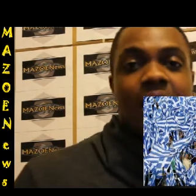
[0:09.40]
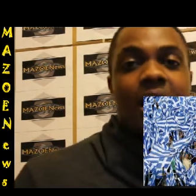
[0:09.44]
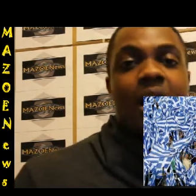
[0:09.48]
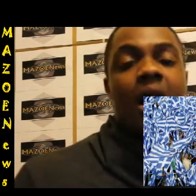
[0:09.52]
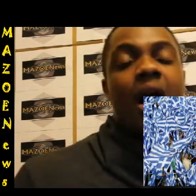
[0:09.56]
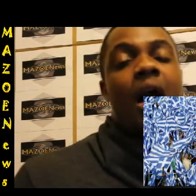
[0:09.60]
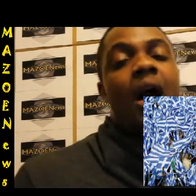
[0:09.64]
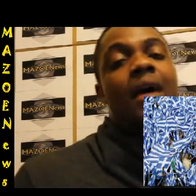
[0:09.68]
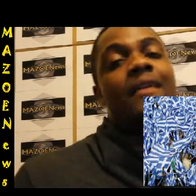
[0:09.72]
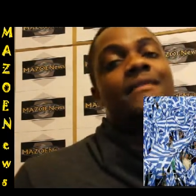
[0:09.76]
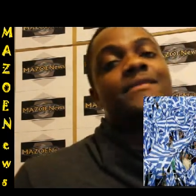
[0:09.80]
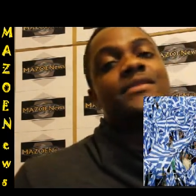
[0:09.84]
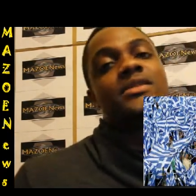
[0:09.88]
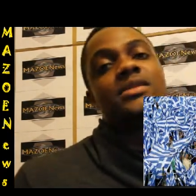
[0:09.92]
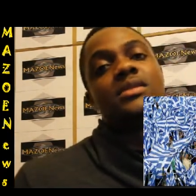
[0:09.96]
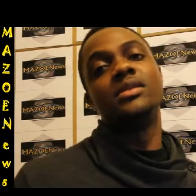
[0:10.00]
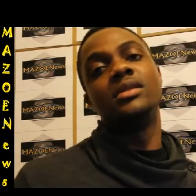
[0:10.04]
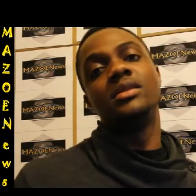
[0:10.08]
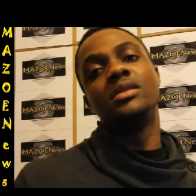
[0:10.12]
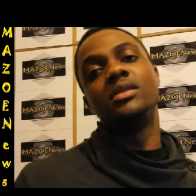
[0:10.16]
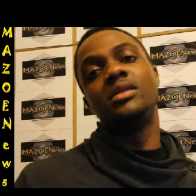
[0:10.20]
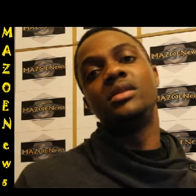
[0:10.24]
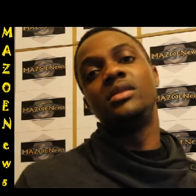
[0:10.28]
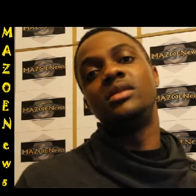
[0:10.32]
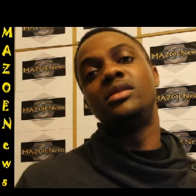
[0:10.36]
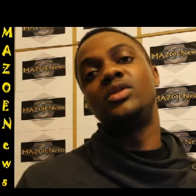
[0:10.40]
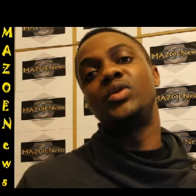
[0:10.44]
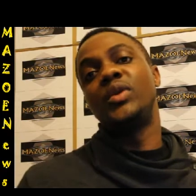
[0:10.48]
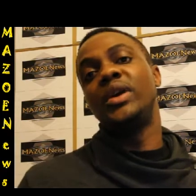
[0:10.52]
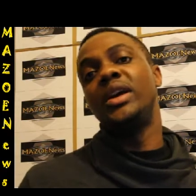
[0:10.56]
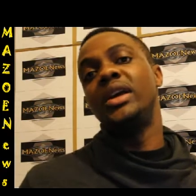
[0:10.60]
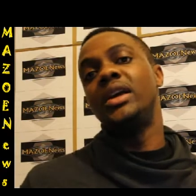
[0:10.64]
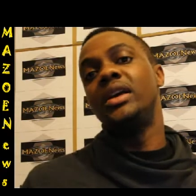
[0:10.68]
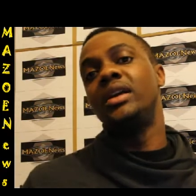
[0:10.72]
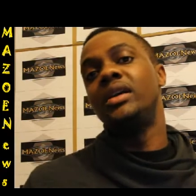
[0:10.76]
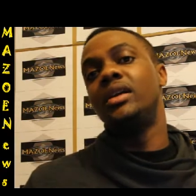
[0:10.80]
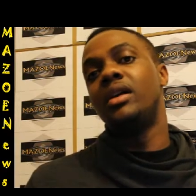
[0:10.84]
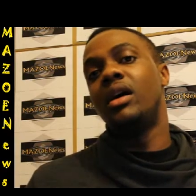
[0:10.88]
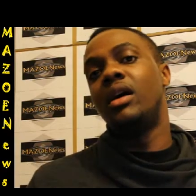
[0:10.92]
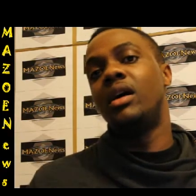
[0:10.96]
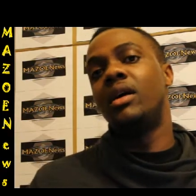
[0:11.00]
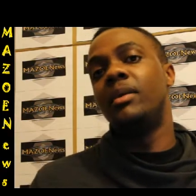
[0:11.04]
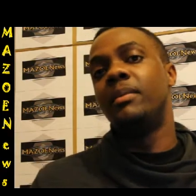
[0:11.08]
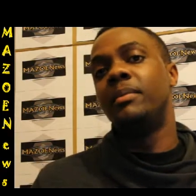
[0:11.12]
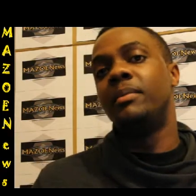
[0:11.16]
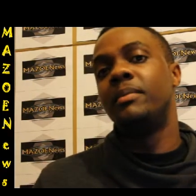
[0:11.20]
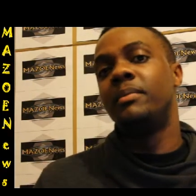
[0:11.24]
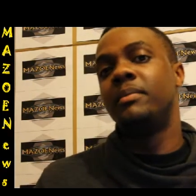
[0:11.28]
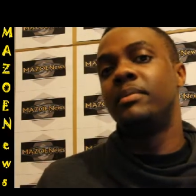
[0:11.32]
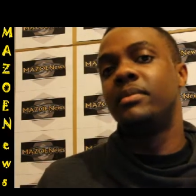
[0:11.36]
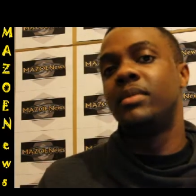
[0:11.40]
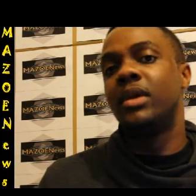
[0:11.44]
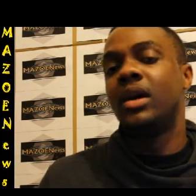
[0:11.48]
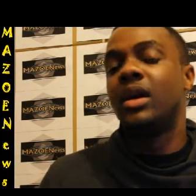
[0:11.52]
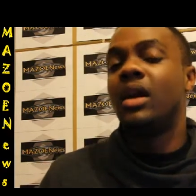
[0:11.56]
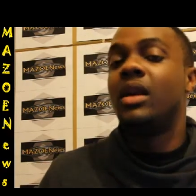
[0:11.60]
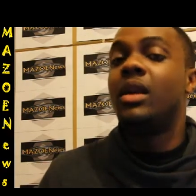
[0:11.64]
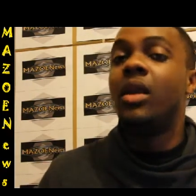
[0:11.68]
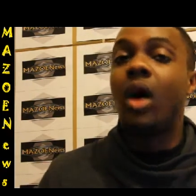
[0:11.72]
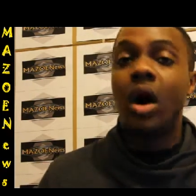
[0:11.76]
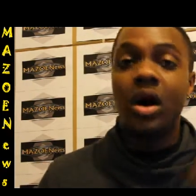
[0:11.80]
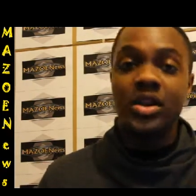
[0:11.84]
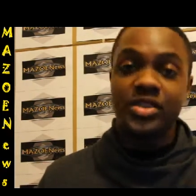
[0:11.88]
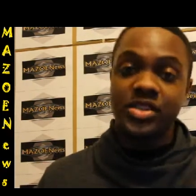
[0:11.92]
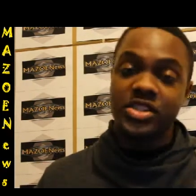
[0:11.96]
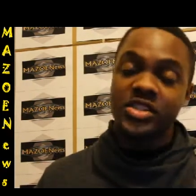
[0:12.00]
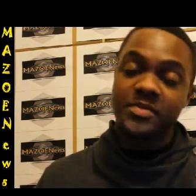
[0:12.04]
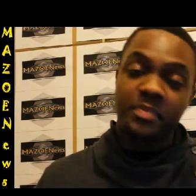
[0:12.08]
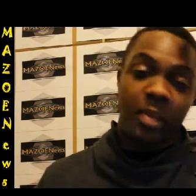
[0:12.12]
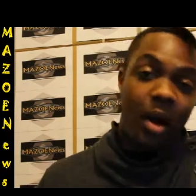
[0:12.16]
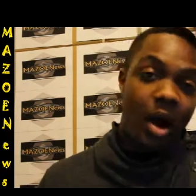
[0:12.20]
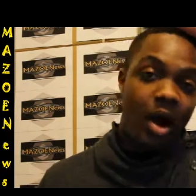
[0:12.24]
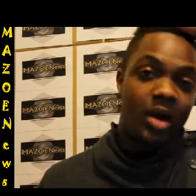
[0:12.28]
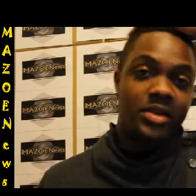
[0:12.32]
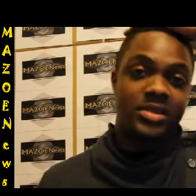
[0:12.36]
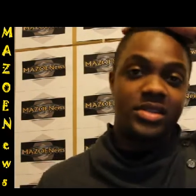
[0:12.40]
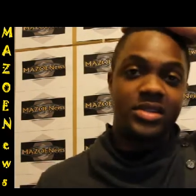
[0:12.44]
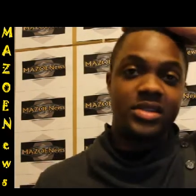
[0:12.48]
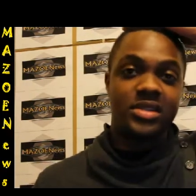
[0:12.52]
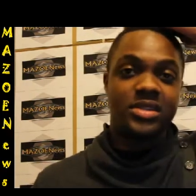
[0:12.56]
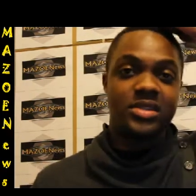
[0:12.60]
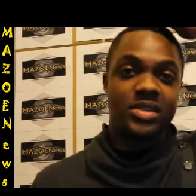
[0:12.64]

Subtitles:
after the three largest parties.